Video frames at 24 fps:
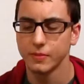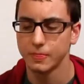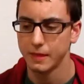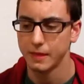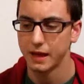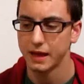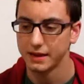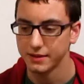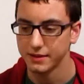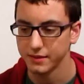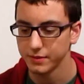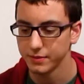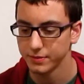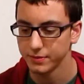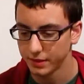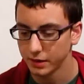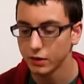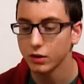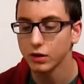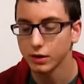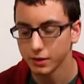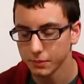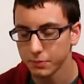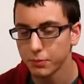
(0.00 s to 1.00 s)
that
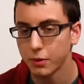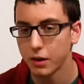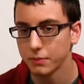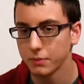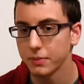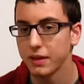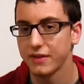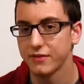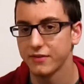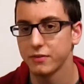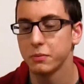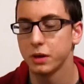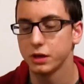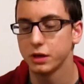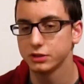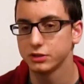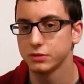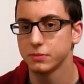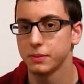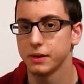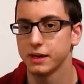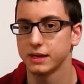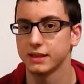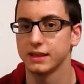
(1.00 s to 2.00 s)
they're going to probably have a
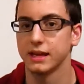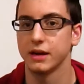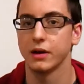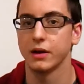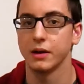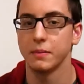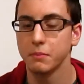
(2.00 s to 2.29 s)
monster back there,